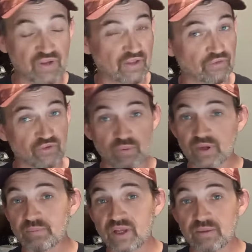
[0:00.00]
We've gotten so
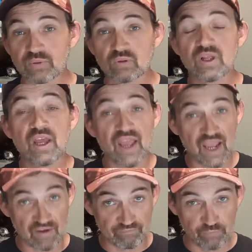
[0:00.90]
many people
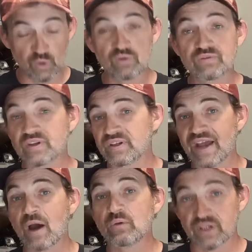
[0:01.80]
have
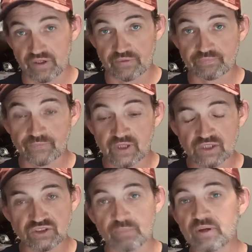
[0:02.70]
moved down here.
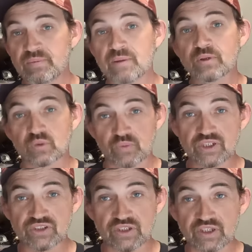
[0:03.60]
So many people in
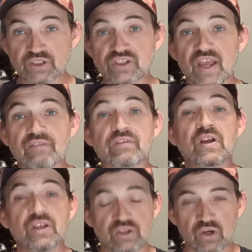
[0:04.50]
recent years have,
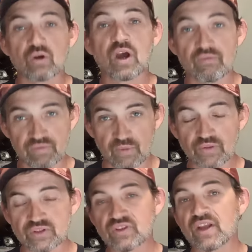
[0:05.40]
you know, come
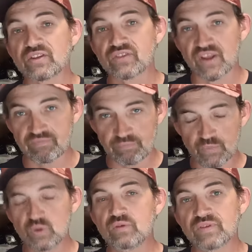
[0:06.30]
from other states. They've
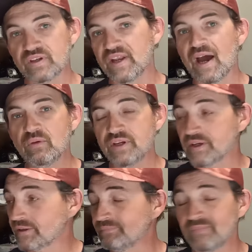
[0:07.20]
moved down
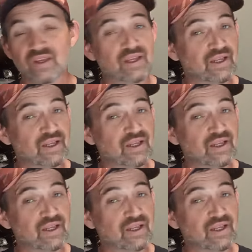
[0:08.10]
here.